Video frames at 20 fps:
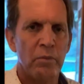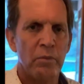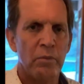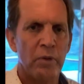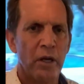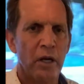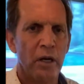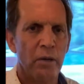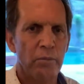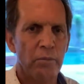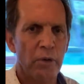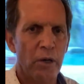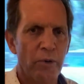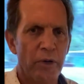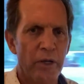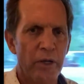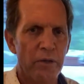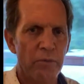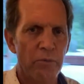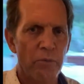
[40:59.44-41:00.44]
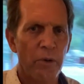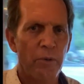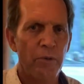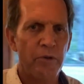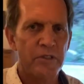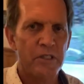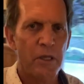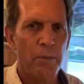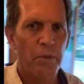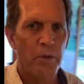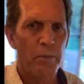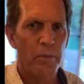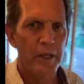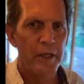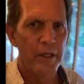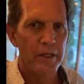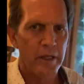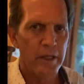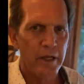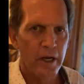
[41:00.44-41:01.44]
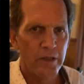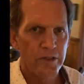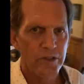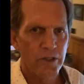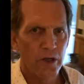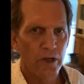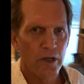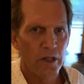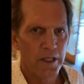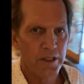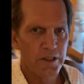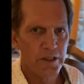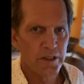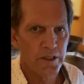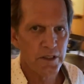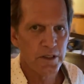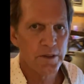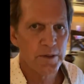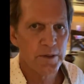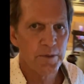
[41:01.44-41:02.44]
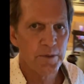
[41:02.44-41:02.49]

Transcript: but we supplement the air circulation,